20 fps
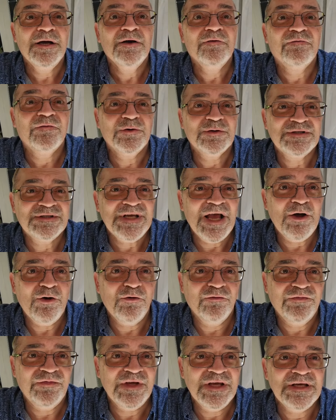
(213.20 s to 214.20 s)
for
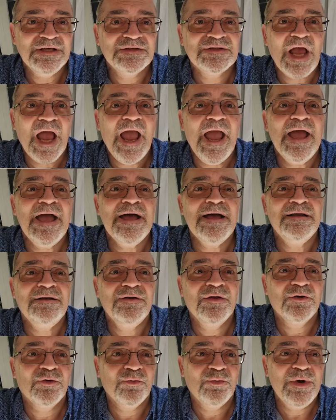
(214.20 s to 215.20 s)
selfies
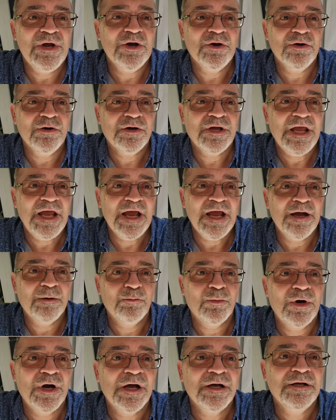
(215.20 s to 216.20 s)
and the rear
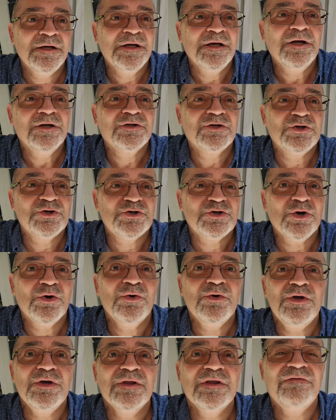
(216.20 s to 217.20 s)
camera to show
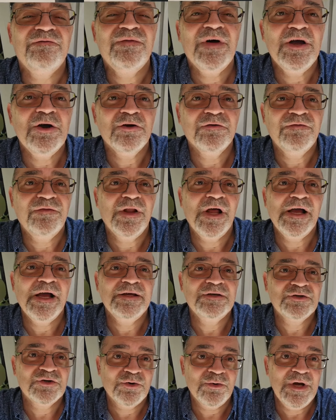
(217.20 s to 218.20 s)
you the Firefly
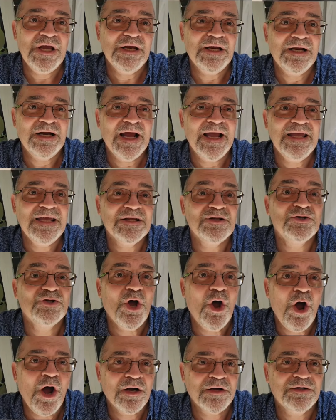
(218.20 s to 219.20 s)
screen, and I can
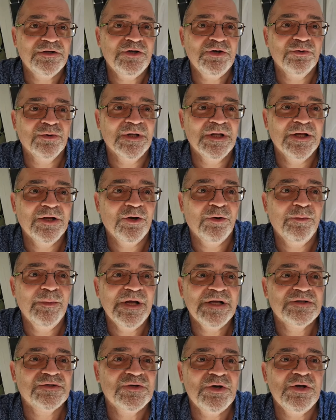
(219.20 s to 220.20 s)
talk to you a little
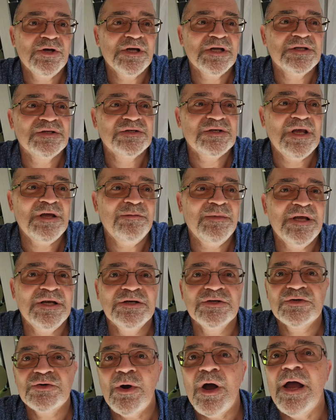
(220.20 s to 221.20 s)
bit so you can see me
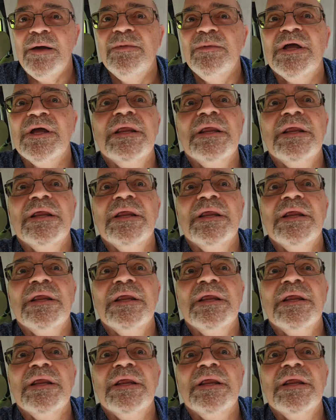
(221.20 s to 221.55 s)
describing